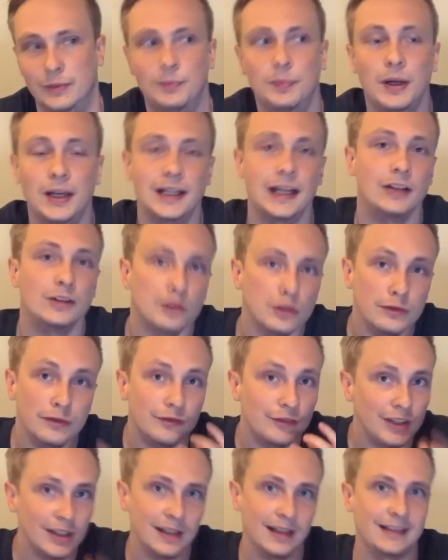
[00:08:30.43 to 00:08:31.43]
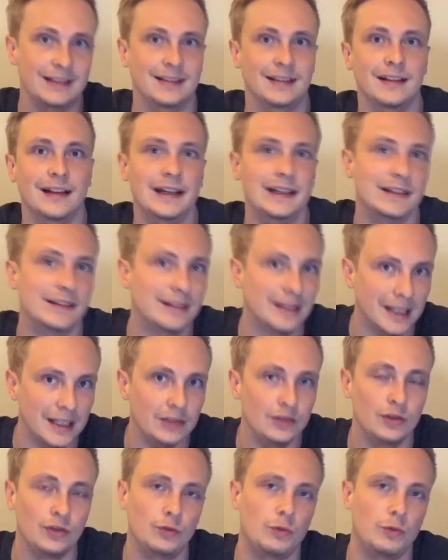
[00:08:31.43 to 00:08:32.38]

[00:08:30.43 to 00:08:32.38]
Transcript: But I do feel a slight 10 to